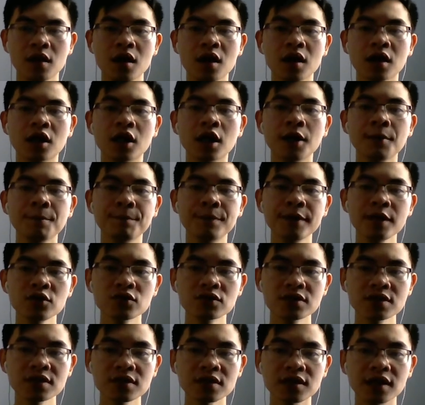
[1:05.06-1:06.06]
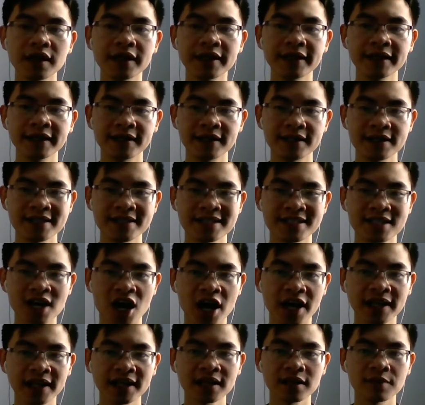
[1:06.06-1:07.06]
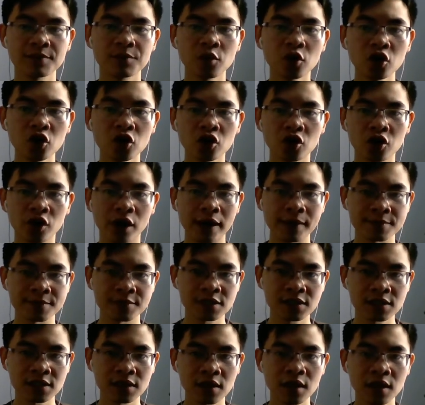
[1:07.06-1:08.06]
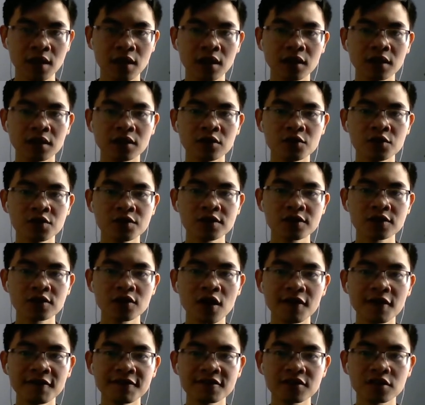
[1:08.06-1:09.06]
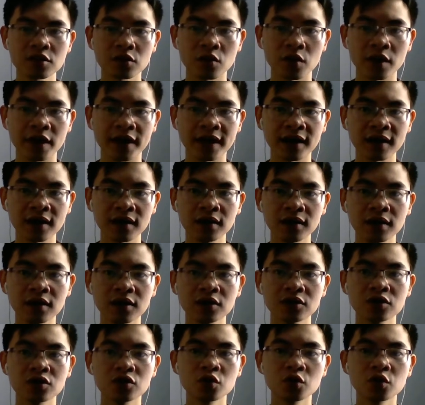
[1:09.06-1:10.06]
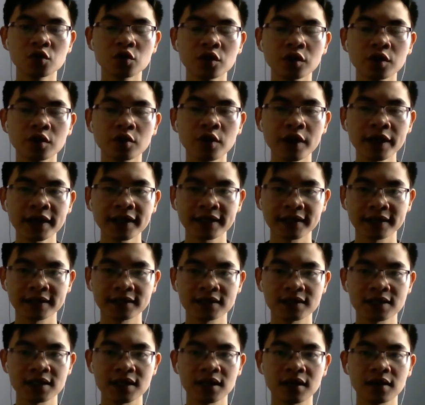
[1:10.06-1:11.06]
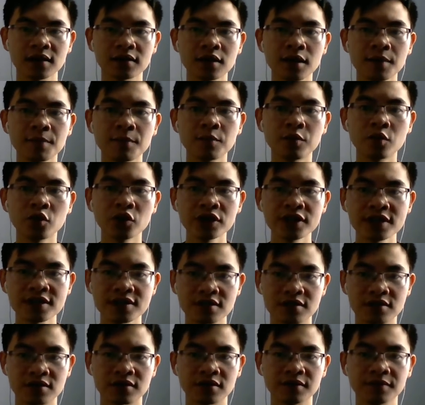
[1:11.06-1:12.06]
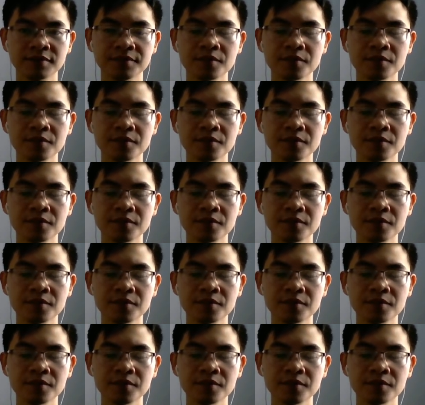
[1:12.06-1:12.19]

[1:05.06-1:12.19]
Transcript: Computer-aided design programs use software to direct the printer.